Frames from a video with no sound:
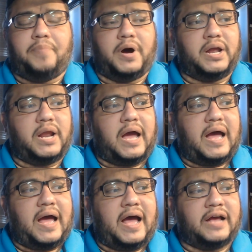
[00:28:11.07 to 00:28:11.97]
But
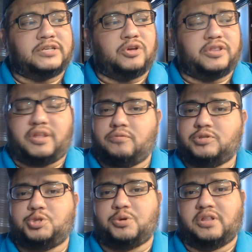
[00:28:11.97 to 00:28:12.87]
I saw that there
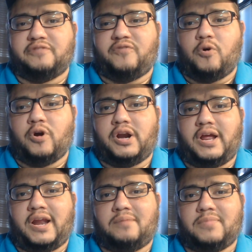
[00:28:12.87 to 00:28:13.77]
was a trailer for
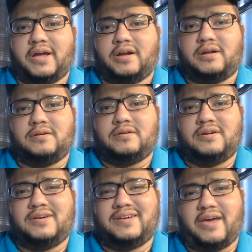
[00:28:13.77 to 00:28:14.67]
it, and I'm like,
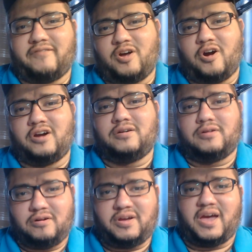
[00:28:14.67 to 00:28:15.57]
Kevin Hart?
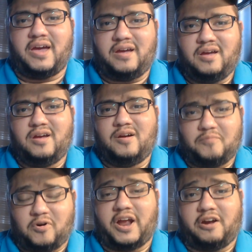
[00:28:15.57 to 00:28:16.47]
Okay.
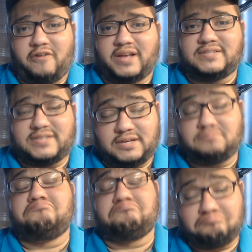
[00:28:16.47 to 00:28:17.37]
Bryan
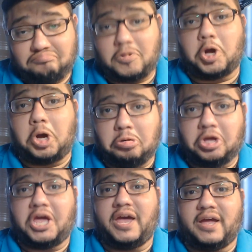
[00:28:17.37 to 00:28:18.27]
Cranston?
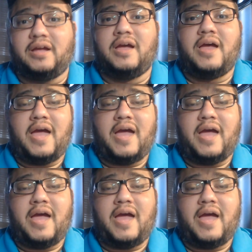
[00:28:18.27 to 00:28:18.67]
Okay.